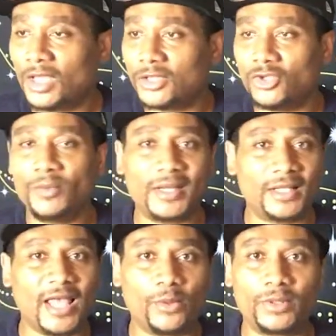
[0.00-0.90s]
you might
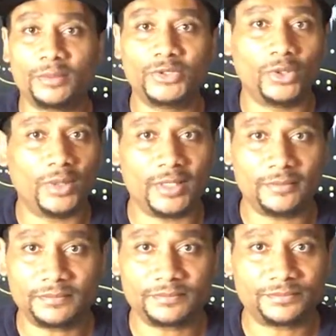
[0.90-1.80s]
not like what I'm doing,
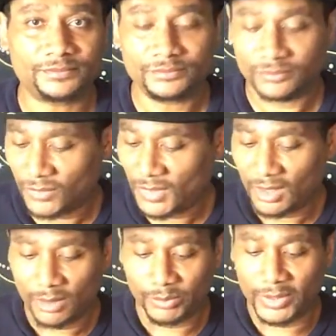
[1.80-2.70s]

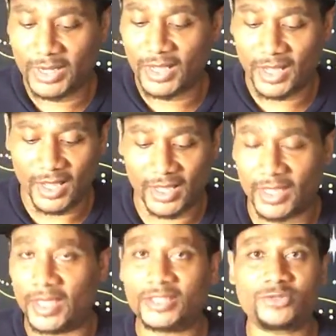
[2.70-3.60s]
but
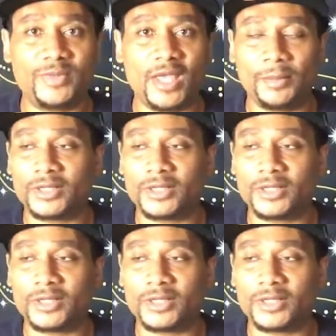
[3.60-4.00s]
it's me I'm